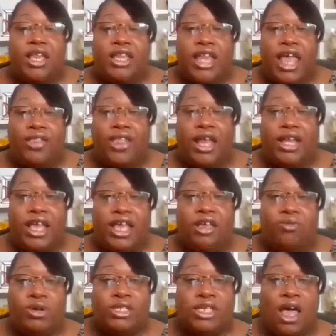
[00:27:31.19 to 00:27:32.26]
Now they
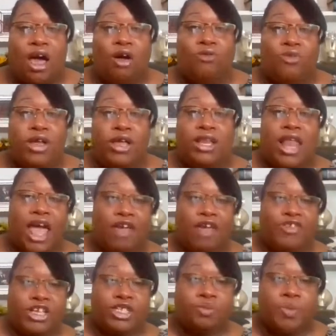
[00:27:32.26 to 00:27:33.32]
need what's called real
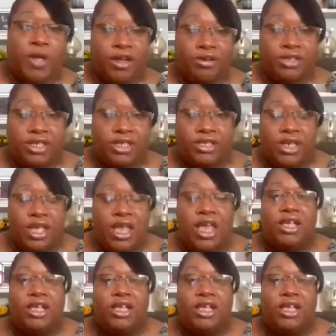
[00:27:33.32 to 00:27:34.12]
life experiences.